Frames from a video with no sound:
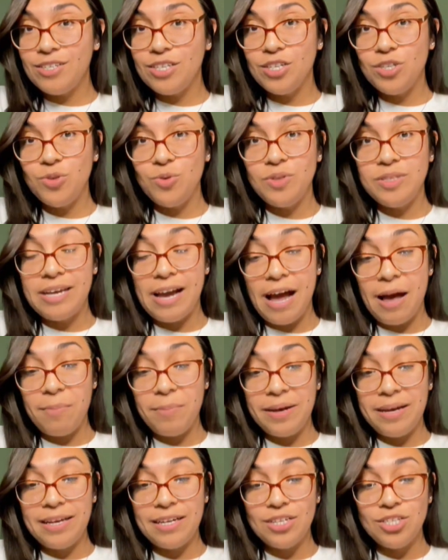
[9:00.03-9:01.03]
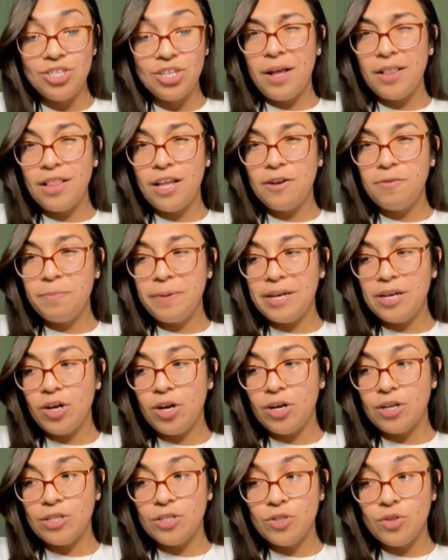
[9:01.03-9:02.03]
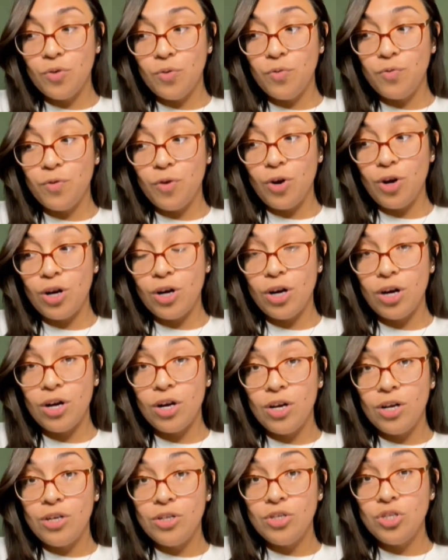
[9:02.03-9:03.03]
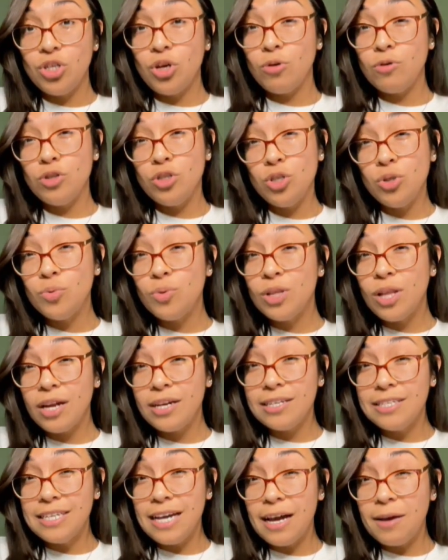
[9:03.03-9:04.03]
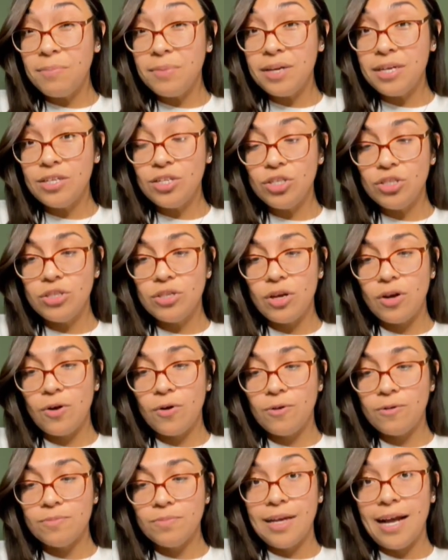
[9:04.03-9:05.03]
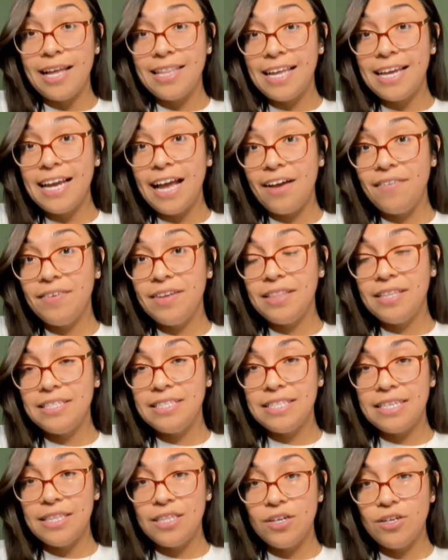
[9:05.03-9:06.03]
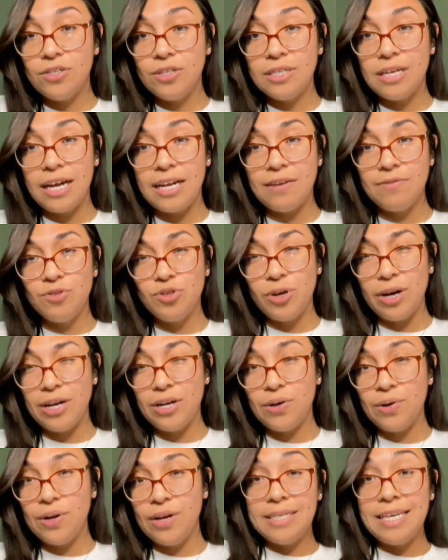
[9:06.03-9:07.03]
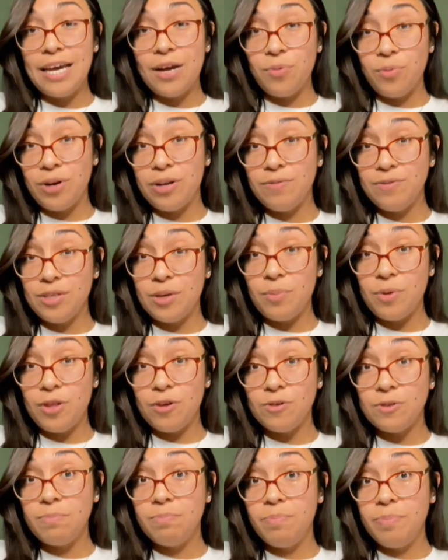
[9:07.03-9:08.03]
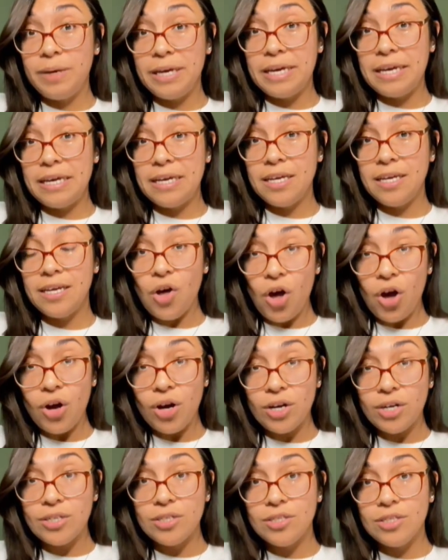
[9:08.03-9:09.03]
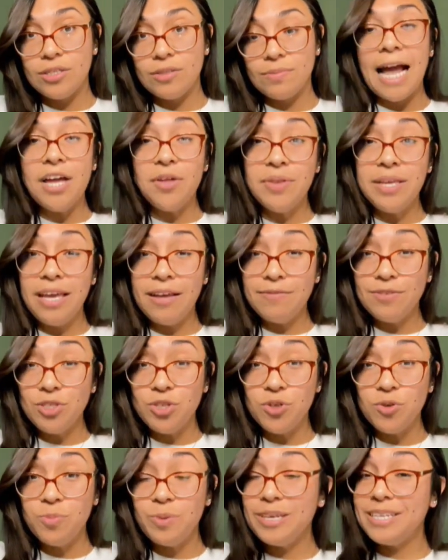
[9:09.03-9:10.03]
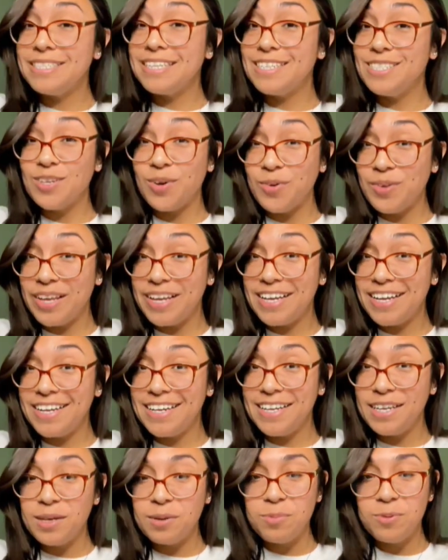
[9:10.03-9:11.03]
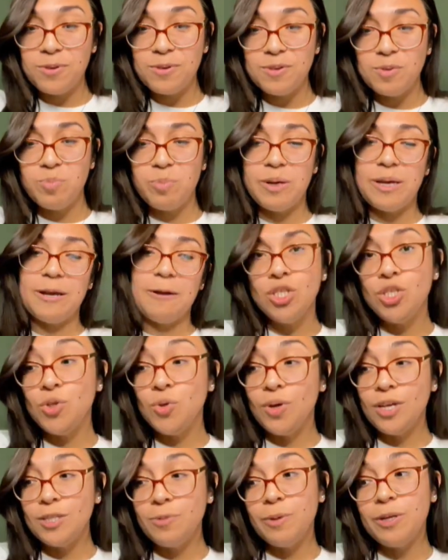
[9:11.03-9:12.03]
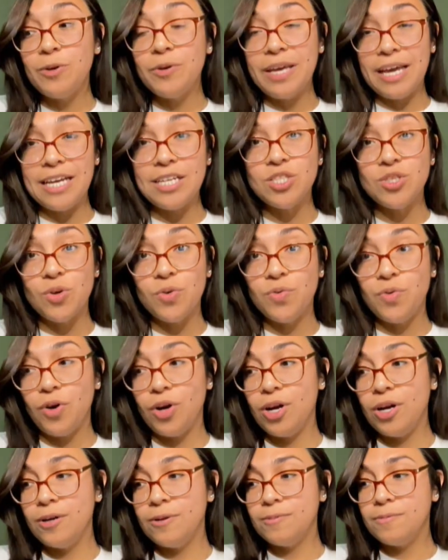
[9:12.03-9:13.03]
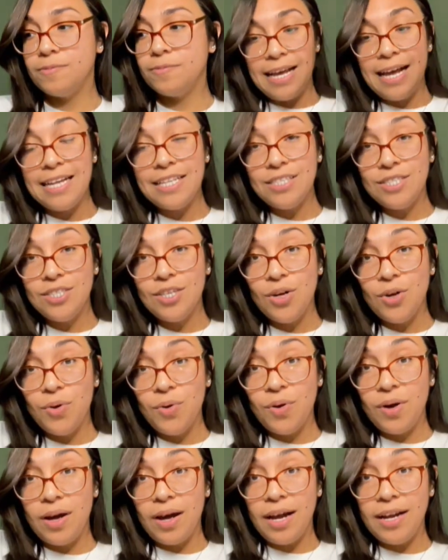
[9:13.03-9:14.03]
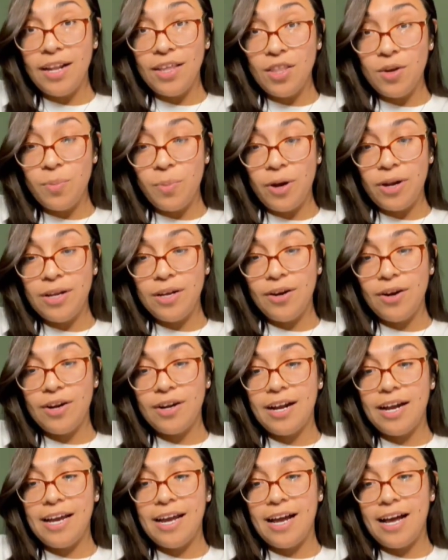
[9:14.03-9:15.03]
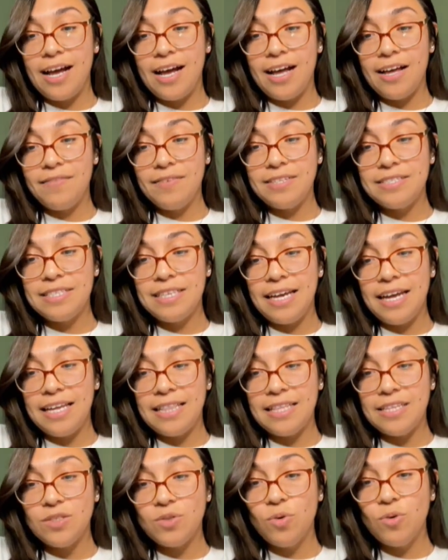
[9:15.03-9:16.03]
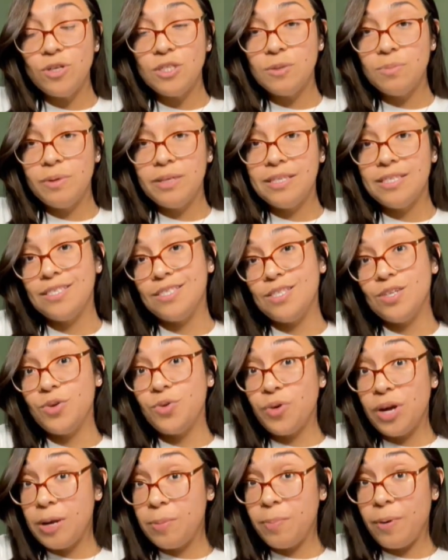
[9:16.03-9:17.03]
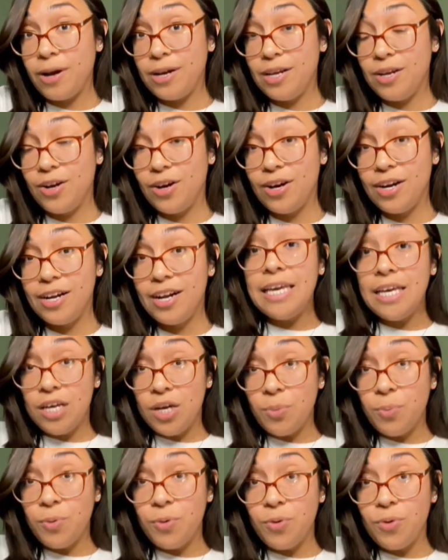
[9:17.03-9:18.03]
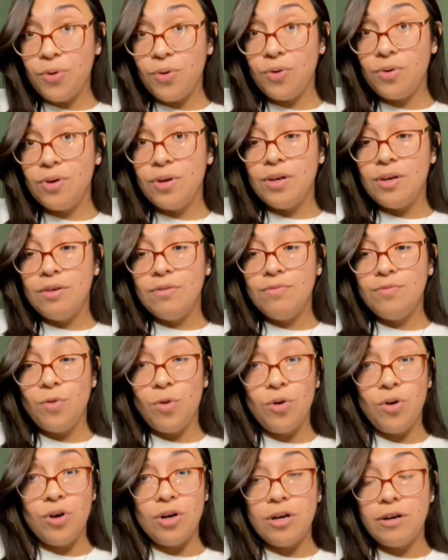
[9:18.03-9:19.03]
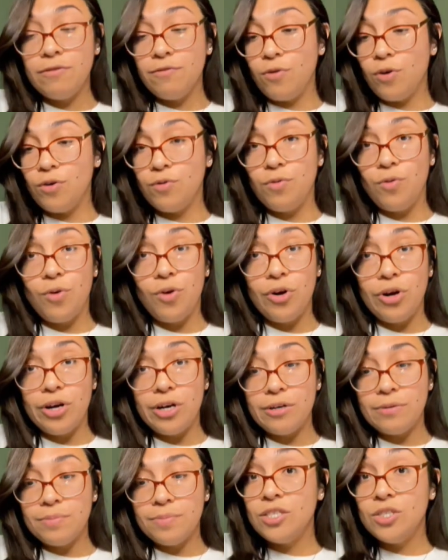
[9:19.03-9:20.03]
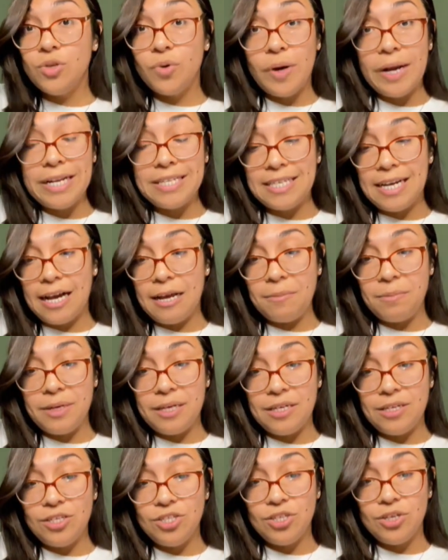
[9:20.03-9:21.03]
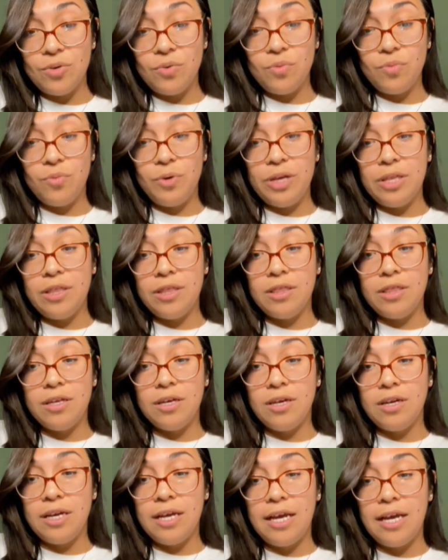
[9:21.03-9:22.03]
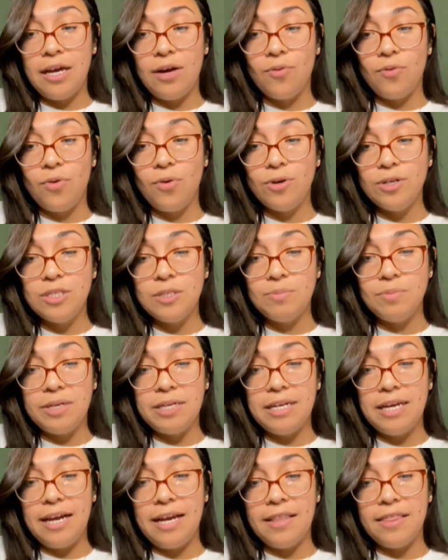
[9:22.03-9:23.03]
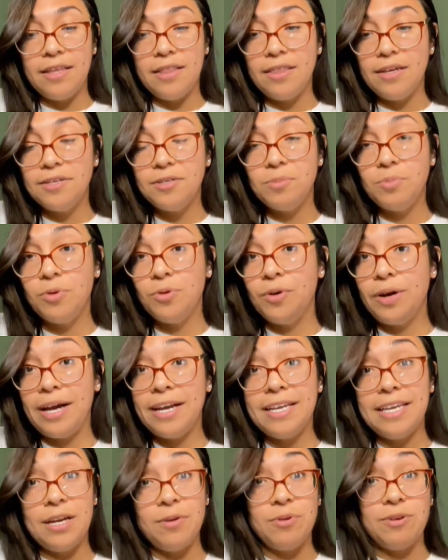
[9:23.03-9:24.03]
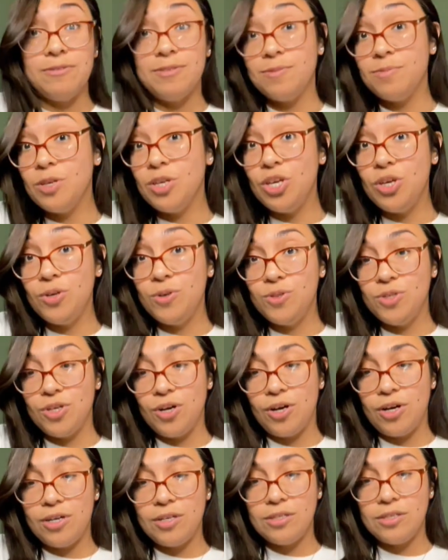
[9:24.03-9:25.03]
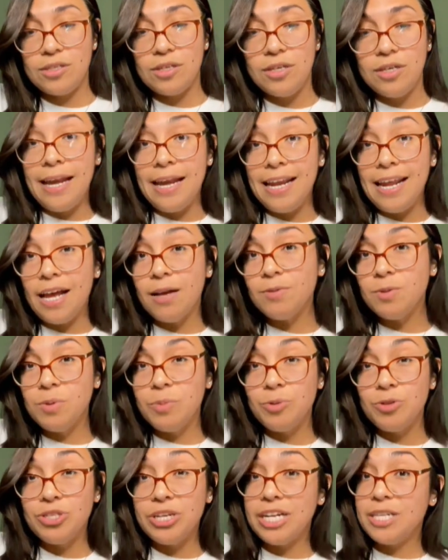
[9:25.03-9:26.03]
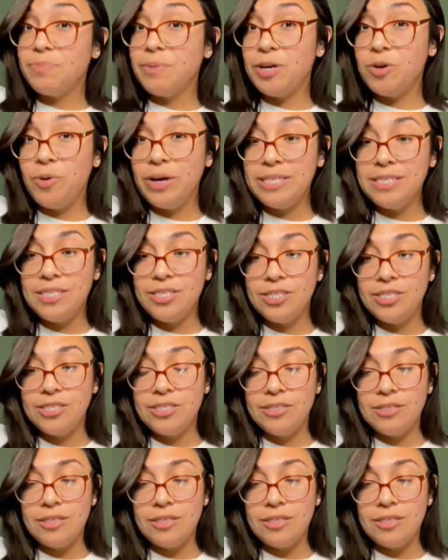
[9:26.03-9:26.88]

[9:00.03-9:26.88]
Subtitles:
do damage. A lot of my cards so far don't do a lot of damage, so I like having this in there to kind of try to get rid of some of those big cards. I only have 2 because I don't like uninkables, but 2 has been okay so far. And so another bodyguard I have is the Headless Horseman. This is a great bodyguard. Inkable 4/4/4 does great damage. With the Horseman and the Thunderbolt, I can get rid of some huge cards, and it helps me protect my questers.